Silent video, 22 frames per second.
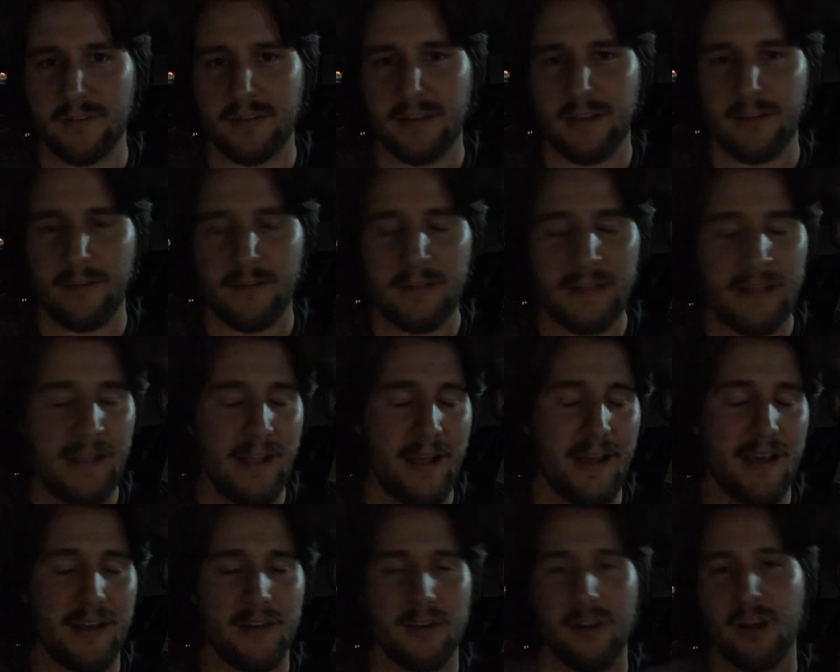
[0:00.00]
Now,
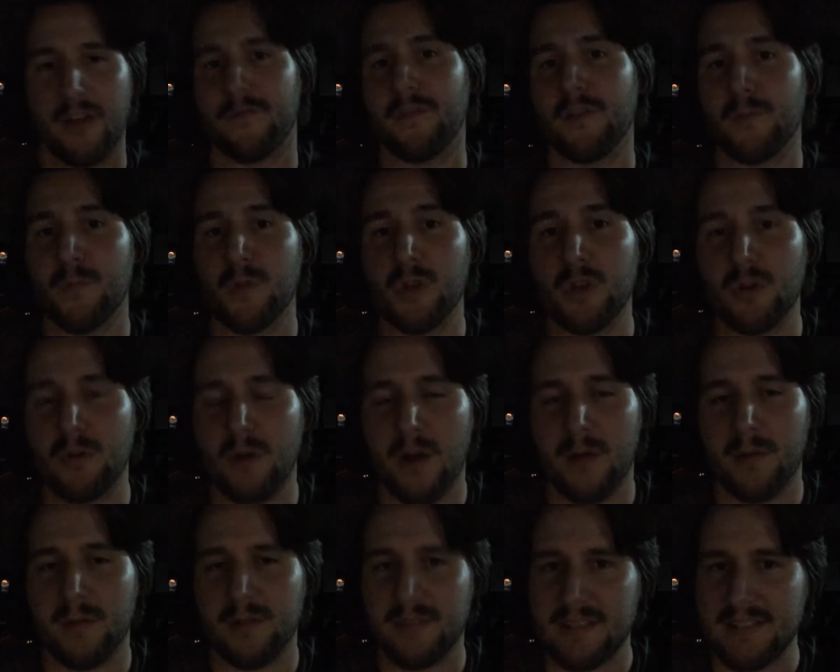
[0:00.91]
I don't know how familiar you
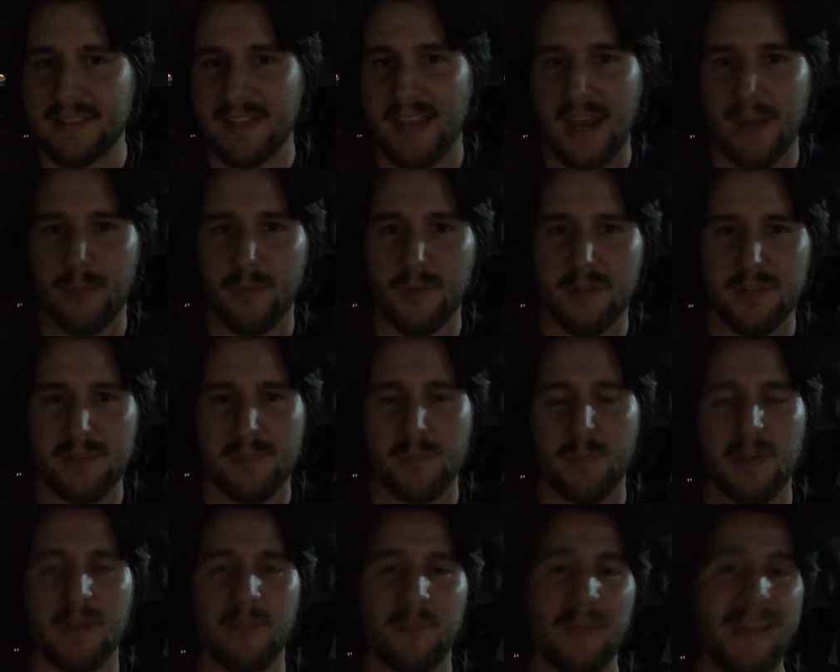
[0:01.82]
are with these cameras,
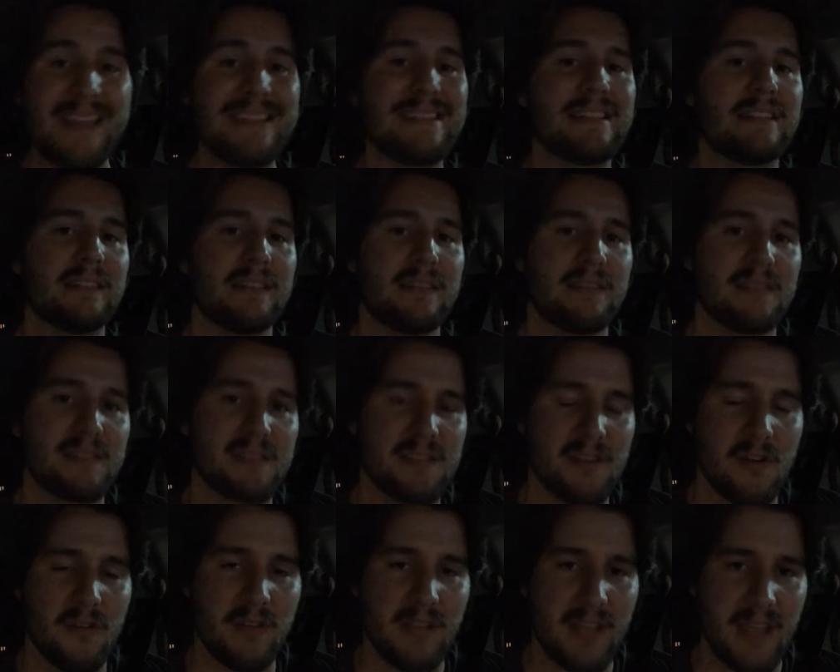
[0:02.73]
but basically the
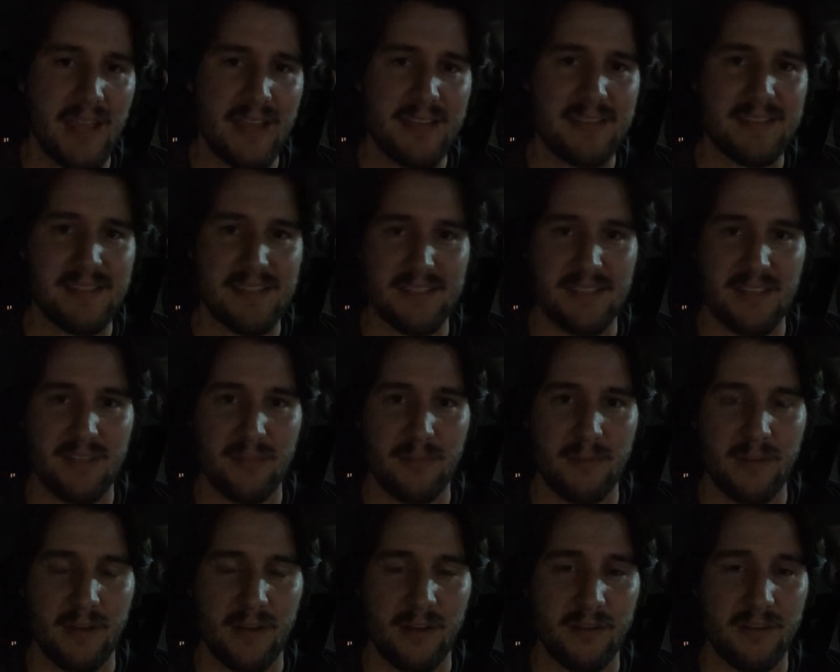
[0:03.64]
Sony
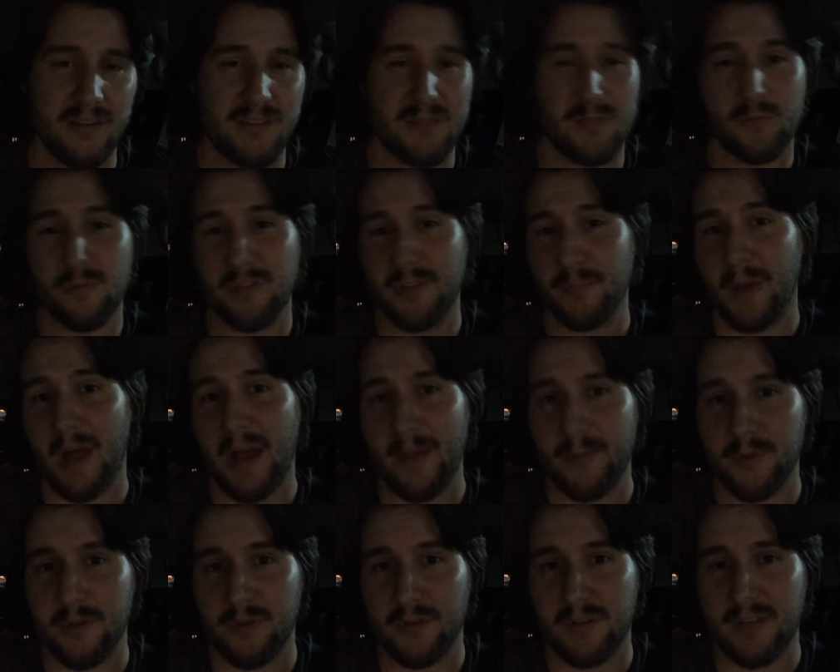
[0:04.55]
A6300 is a really
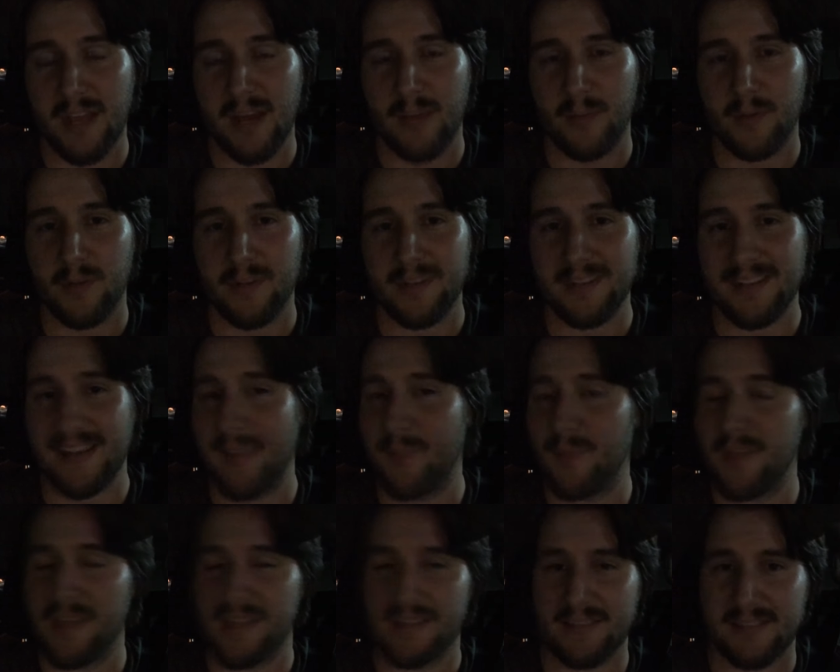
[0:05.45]
popular camera. It's an
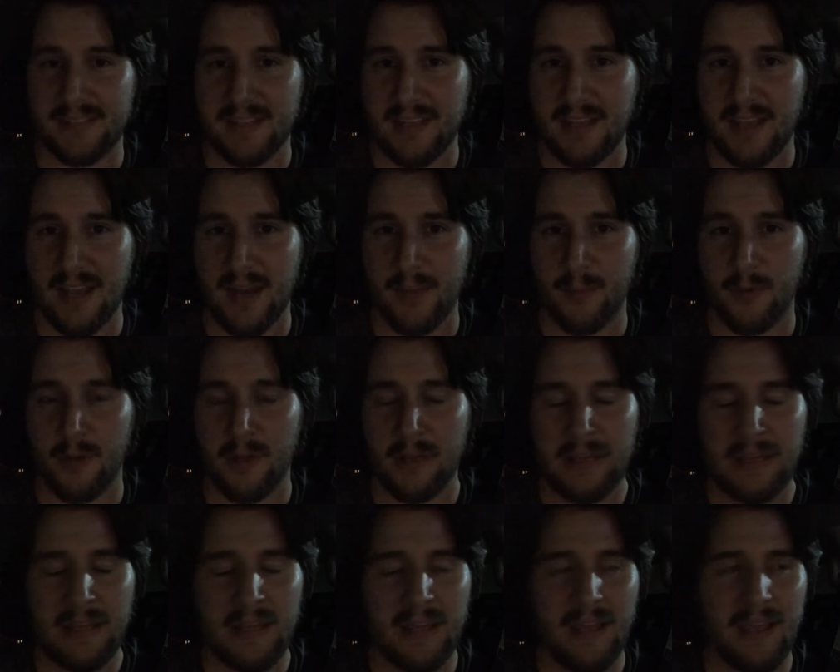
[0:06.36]
APS-C camera
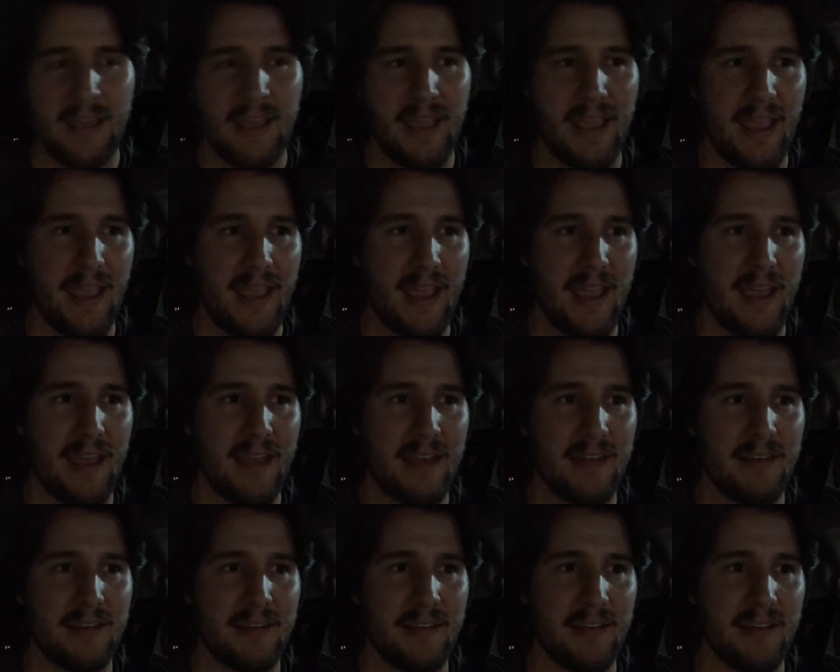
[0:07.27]

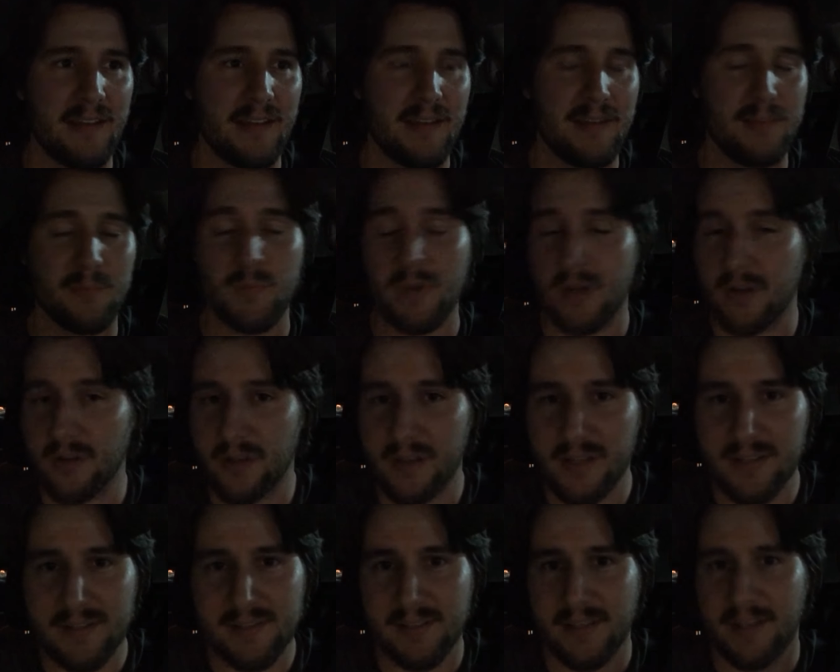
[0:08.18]
and
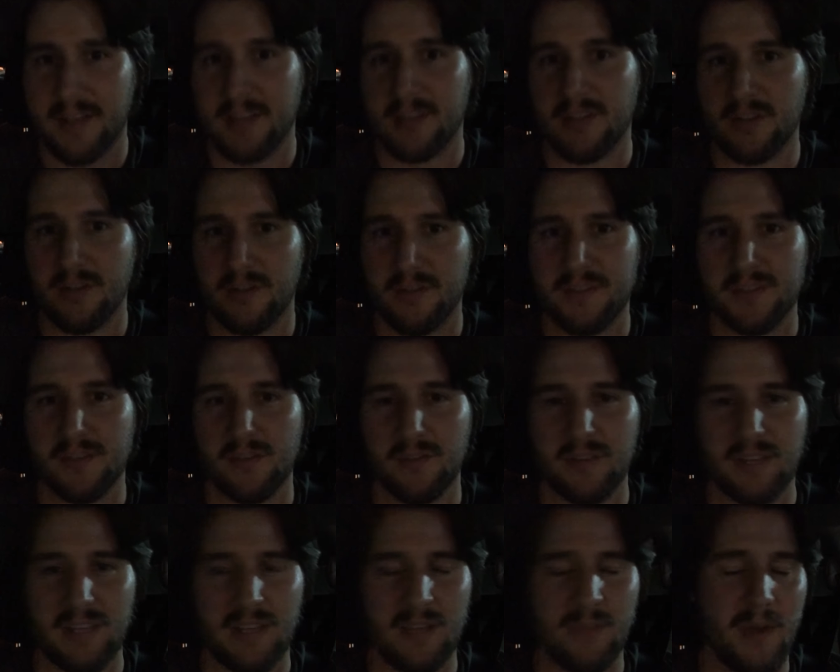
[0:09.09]
mirrorless, like, you know, the
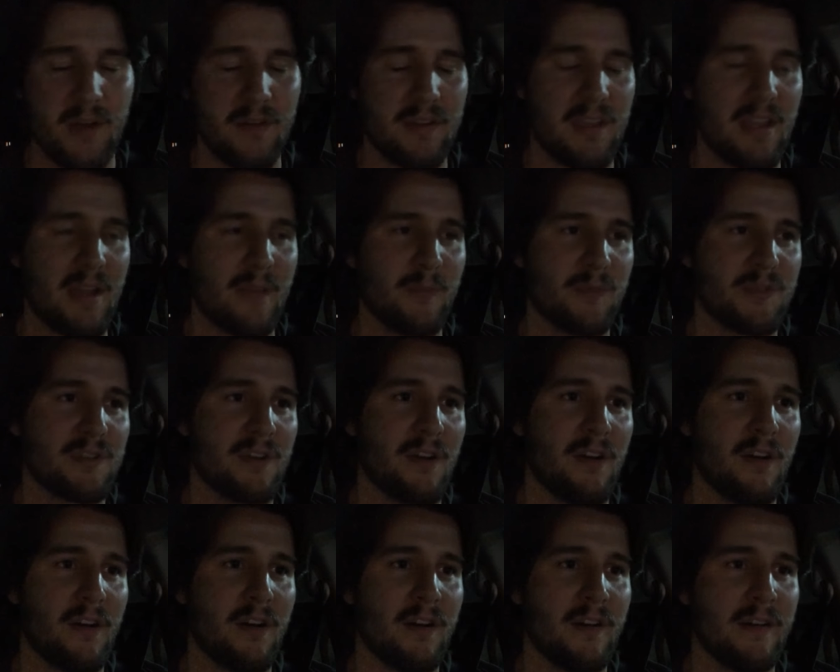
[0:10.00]
Sony E-mount cameras
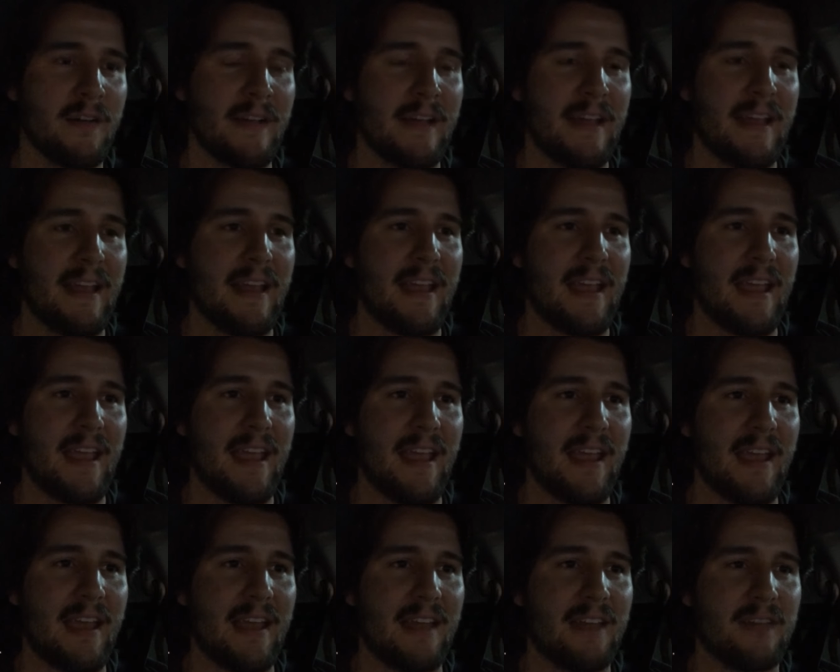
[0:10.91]
are,
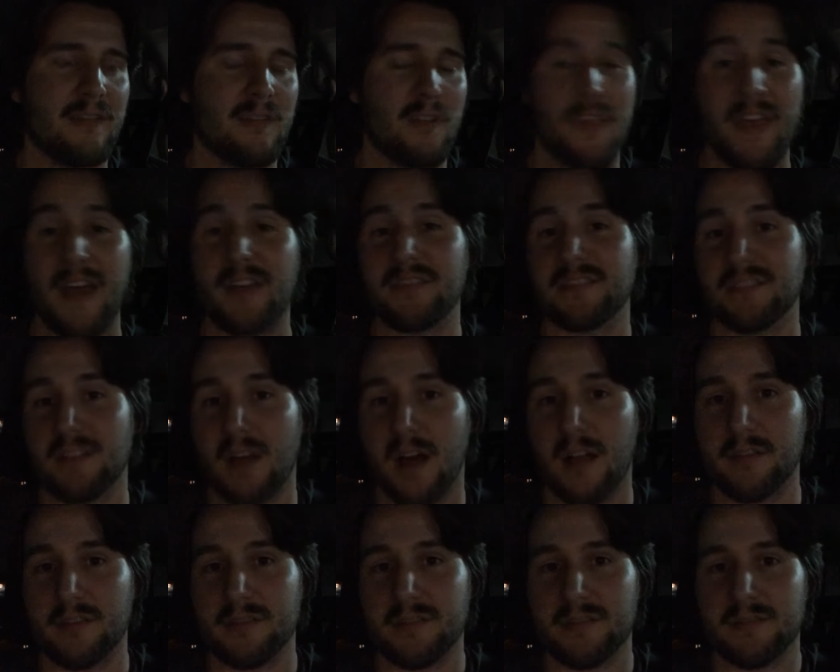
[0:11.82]
and
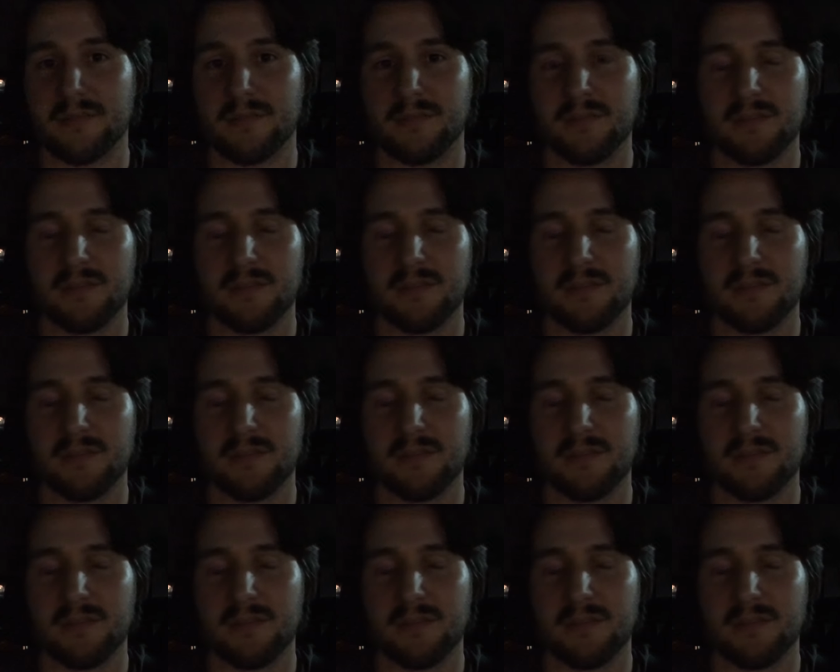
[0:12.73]
$1,000.